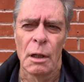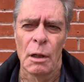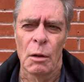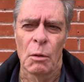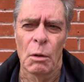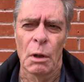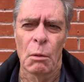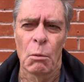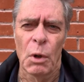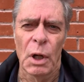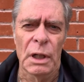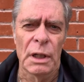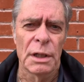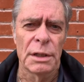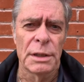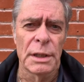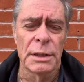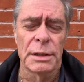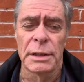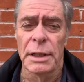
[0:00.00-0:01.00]
one
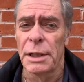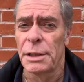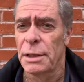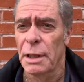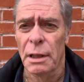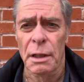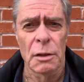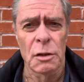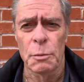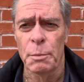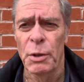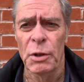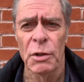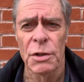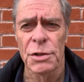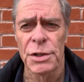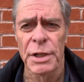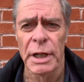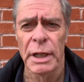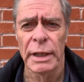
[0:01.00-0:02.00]
wonders, is this a
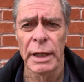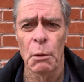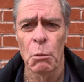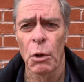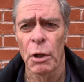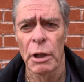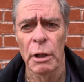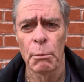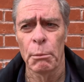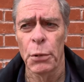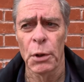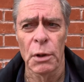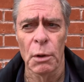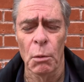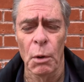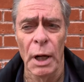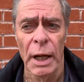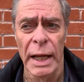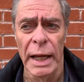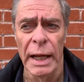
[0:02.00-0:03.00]
conspiracy and they want him put
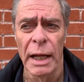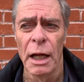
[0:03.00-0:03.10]
away?